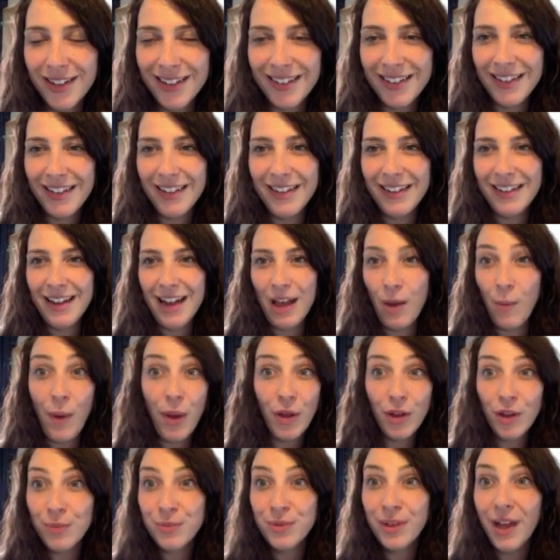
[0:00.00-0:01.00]
I am
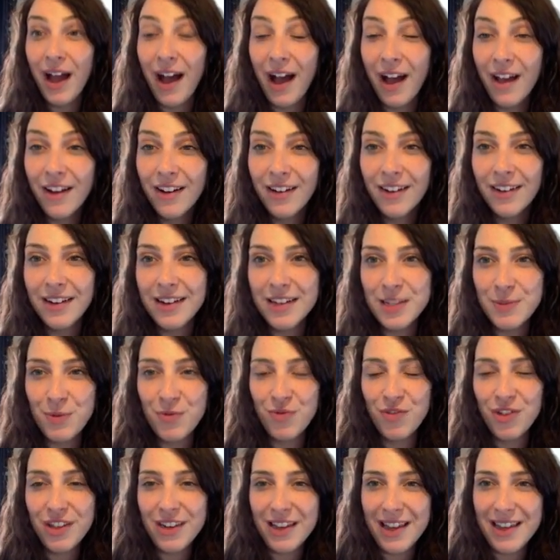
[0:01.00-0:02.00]
welcome to hire. It's been
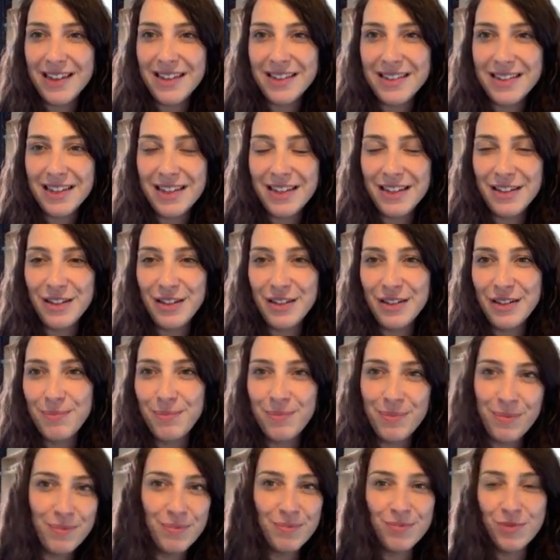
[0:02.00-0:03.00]
really nice seeing you
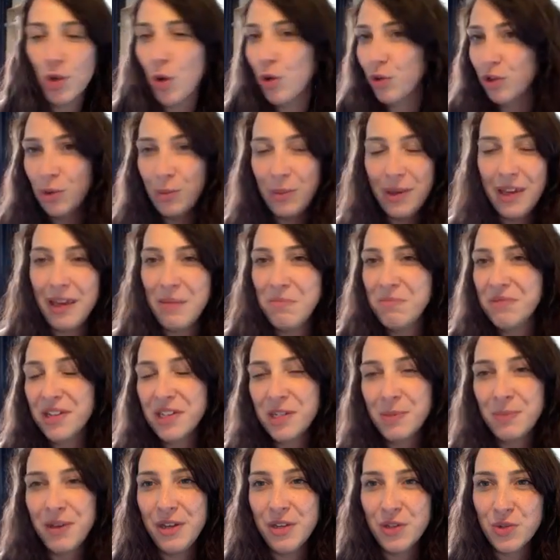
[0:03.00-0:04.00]
talk to me and
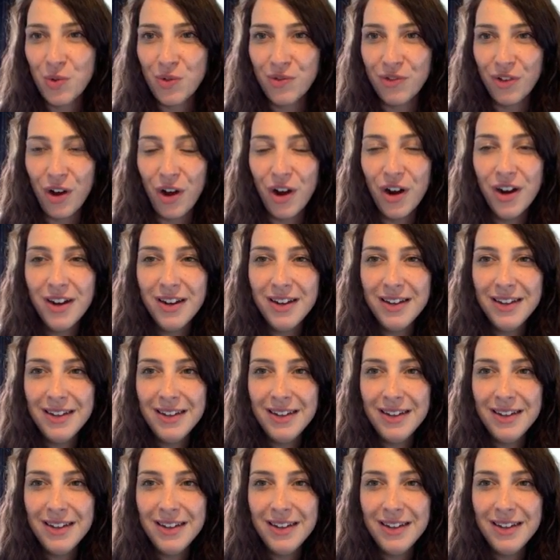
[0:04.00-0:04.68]
participate so far.